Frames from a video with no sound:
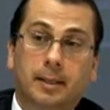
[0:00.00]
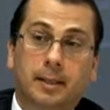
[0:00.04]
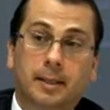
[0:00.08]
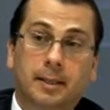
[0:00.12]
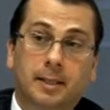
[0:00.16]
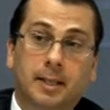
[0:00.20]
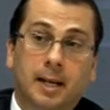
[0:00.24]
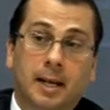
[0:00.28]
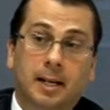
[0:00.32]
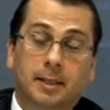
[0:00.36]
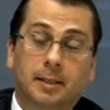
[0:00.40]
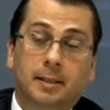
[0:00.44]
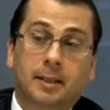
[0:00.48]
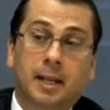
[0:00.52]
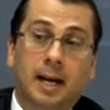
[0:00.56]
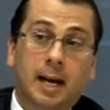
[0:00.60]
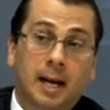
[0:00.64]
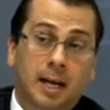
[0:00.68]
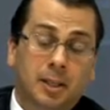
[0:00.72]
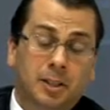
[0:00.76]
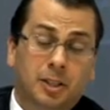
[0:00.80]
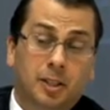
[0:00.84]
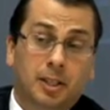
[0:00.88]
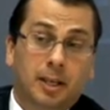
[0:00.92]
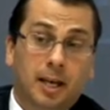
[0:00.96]
conduct
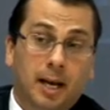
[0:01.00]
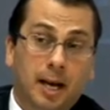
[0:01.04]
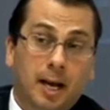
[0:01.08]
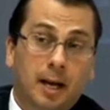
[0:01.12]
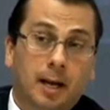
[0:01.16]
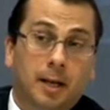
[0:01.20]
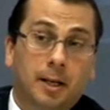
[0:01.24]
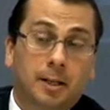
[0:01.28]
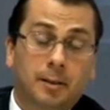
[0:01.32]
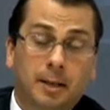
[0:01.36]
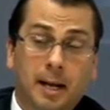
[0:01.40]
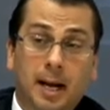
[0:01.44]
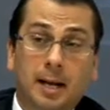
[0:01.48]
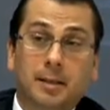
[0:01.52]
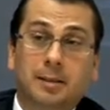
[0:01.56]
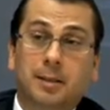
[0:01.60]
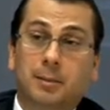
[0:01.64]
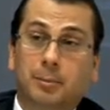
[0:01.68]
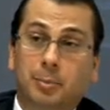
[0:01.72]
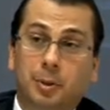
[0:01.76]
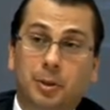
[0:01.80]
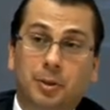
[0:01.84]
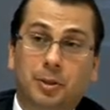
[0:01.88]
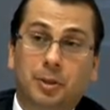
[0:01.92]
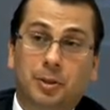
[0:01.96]
large-scale
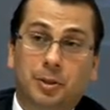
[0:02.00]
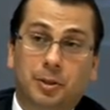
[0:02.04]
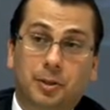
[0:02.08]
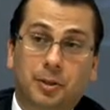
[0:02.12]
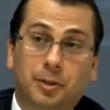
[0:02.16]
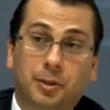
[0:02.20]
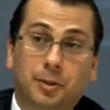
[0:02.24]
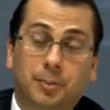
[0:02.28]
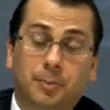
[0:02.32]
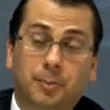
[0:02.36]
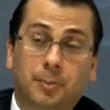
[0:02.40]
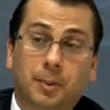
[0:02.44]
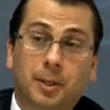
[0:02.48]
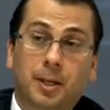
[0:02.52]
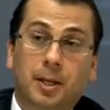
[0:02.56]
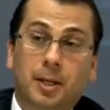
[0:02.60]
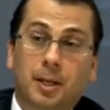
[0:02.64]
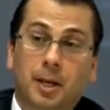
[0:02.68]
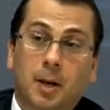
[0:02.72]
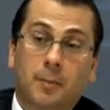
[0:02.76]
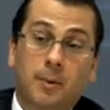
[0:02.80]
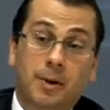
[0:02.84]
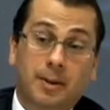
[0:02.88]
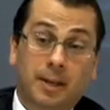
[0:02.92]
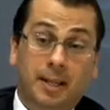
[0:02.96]
asset purchases.
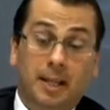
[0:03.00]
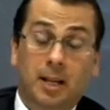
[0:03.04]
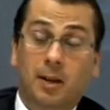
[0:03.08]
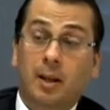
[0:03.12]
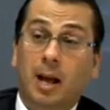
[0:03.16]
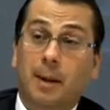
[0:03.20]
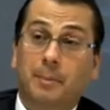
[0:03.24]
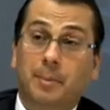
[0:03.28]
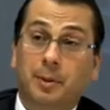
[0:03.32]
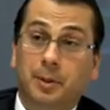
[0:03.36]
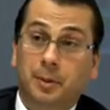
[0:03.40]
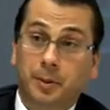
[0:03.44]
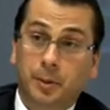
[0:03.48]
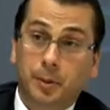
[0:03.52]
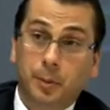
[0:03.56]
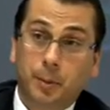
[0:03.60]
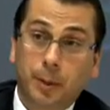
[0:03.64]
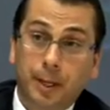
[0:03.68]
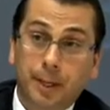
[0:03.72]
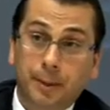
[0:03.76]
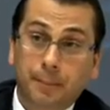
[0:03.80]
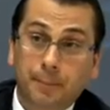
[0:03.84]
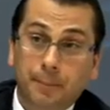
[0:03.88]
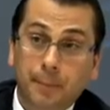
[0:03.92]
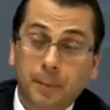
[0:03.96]
And we think that'll happen this
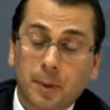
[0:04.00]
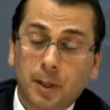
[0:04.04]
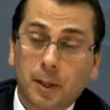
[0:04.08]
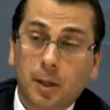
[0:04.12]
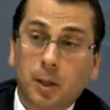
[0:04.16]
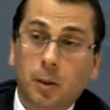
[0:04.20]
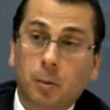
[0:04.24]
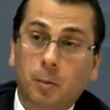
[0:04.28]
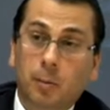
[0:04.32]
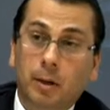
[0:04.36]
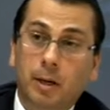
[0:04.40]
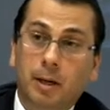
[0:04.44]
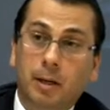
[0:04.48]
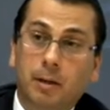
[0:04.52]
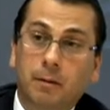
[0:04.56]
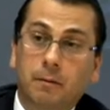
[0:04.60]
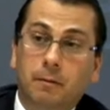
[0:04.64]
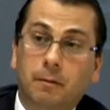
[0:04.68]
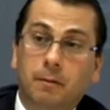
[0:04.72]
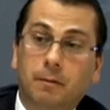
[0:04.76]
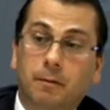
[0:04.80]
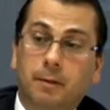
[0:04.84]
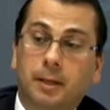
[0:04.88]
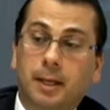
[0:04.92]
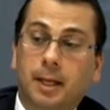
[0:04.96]
week
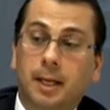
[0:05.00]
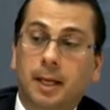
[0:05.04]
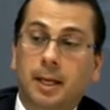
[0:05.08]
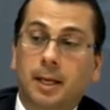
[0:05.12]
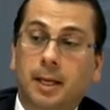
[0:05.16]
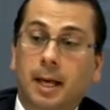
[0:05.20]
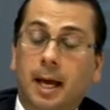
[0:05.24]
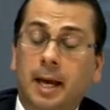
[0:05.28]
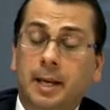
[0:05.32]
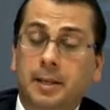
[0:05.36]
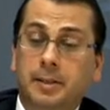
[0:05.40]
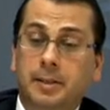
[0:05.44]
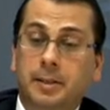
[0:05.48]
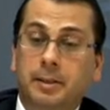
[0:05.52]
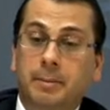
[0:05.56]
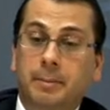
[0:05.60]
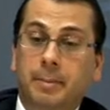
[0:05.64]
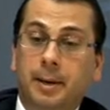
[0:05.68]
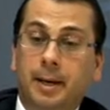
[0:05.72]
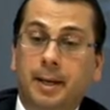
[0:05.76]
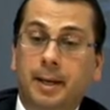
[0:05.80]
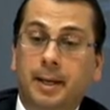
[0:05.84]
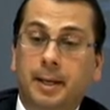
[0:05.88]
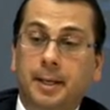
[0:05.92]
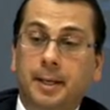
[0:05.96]
with the
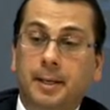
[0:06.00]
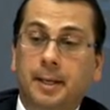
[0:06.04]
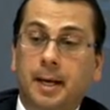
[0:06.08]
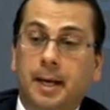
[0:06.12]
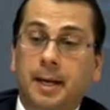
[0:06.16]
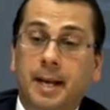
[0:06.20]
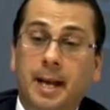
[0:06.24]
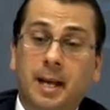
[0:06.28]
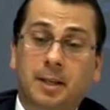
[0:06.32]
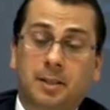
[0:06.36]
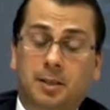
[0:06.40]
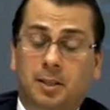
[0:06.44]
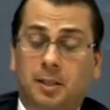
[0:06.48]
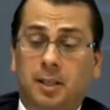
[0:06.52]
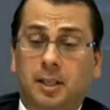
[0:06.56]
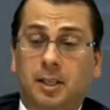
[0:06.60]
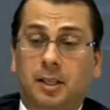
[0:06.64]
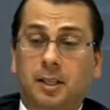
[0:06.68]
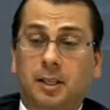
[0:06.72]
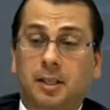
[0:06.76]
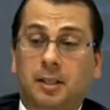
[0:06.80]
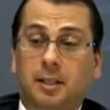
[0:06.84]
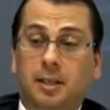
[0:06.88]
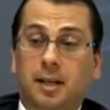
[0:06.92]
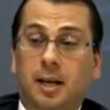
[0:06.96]
ECB
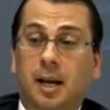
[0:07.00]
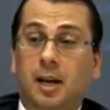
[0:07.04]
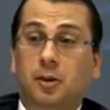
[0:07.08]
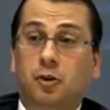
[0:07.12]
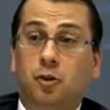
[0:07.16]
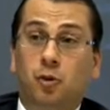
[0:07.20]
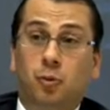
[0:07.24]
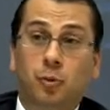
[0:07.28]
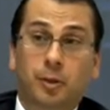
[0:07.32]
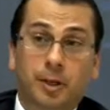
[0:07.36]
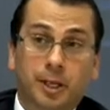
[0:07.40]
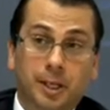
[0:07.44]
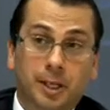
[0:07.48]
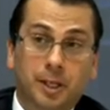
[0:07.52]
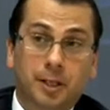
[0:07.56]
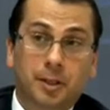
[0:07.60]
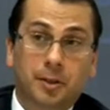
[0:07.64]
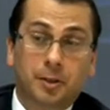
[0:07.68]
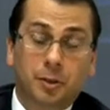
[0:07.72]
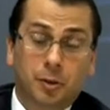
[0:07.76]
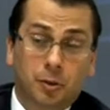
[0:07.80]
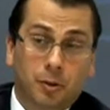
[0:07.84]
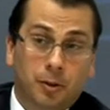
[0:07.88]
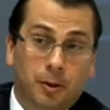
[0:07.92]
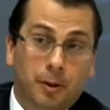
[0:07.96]
announcing a €1
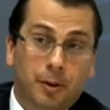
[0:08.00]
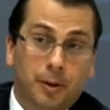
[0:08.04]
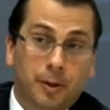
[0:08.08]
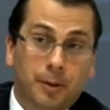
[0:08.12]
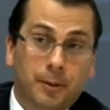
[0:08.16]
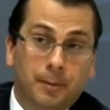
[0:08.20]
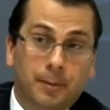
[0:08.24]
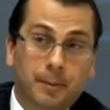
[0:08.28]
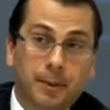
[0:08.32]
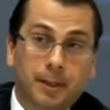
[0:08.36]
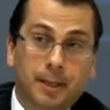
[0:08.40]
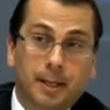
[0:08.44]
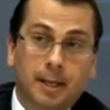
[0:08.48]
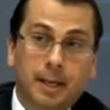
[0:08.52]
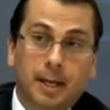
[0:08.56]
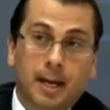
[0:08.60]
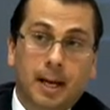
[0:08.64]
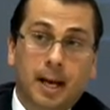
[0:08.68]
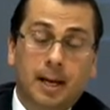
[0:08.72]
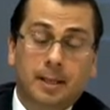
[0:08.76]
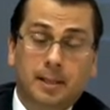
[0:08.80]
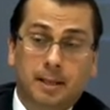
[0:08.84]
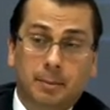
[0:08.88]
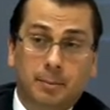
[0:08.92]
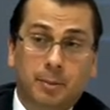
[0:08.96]
trillion
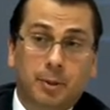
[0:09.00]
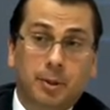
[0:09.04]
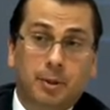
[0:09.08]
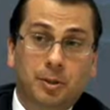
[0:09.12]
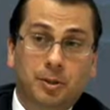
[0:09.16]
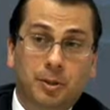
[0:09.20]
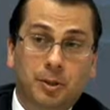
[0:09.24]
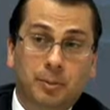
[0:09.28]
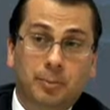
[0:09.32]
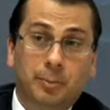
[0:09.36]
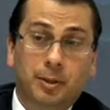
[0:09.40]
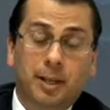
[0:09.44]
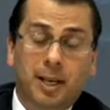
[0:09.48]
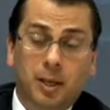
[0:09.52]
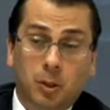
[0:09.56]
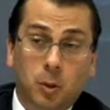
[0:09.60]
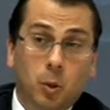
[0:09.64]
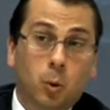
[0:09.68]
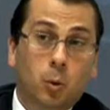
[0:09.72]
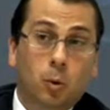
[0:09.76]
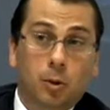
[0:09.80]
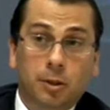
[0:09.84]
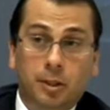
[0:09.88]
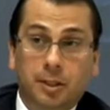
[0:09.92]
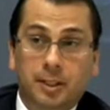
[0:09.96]
asset purchase plan or
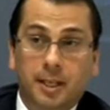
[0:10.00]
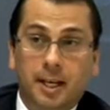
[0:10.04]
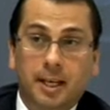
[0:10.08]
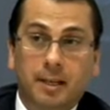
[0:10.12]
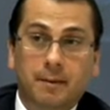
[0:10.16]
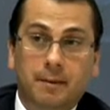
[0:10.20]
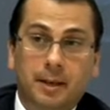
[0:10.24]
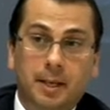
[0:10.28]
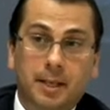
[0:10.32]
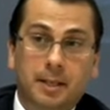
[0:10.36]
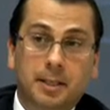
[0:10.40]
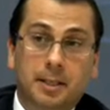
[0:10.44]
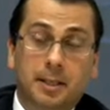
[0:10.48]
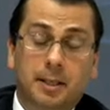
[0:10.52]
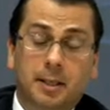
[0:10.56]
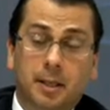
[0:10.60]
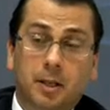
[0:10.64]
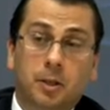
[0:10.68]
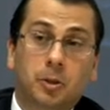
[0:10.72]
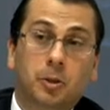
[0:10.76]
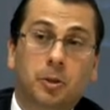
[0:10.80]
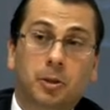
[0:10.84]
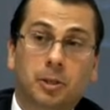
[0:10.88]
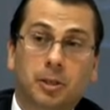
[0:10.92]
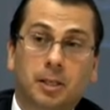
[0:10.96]
quantitative easing,
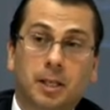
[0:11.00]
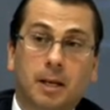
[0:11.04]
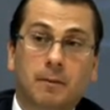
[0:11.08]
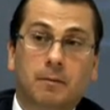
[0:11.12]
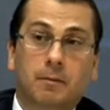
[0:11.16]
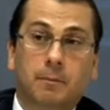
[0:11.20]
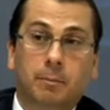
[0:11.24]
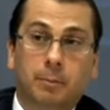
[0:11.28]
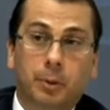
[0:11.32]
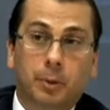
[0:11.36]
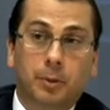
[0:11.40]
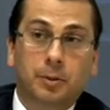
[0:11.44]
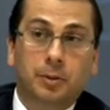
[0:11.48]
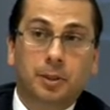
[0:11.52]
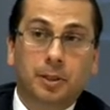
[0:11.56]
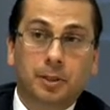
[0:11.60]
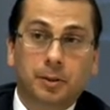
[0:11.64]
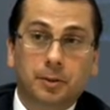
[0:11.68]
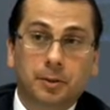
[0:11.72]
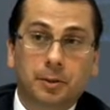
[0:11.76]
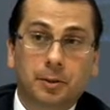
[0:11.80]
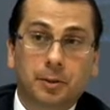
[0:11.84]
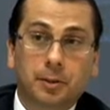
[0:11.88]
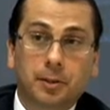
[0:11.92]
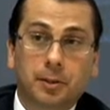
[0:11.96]
including sovereign bond
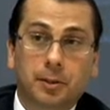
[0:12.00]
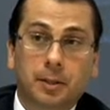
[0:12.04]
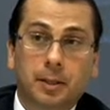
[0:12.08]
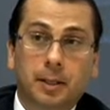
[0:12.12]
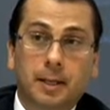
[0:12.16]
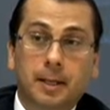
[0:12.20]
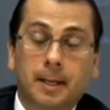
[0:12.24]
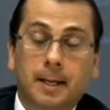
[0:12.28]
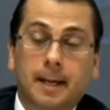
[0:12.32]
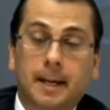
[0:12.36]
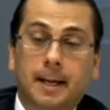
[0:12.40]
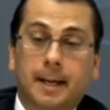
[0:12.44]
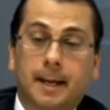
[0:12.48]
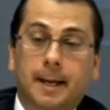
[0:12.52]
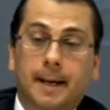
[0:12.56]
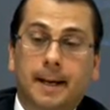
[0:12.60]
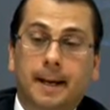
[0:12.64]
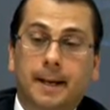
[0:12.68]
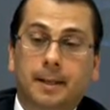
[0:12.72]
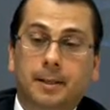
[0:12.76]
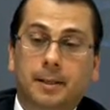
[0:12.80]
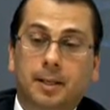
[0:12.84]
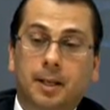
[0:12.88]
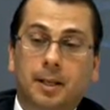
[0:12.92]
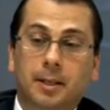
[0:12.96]
yields.
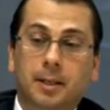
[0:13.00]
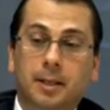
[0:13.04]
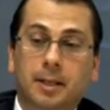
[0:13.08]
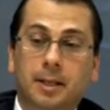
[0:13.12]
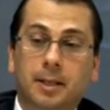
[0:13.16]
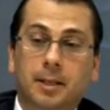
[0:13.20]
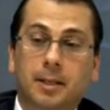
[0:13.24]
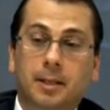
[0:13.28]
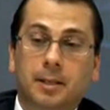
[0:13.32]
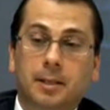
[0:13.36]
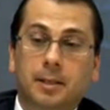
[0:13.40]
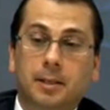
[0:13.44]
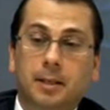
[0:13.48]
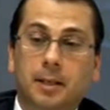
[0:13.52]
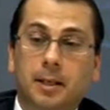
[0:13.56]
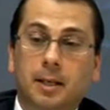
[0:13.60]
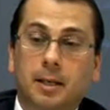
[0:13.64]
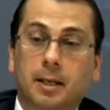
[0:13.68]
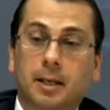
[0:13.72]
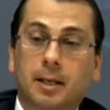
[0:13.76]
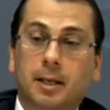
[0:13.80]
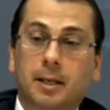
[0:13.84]
So this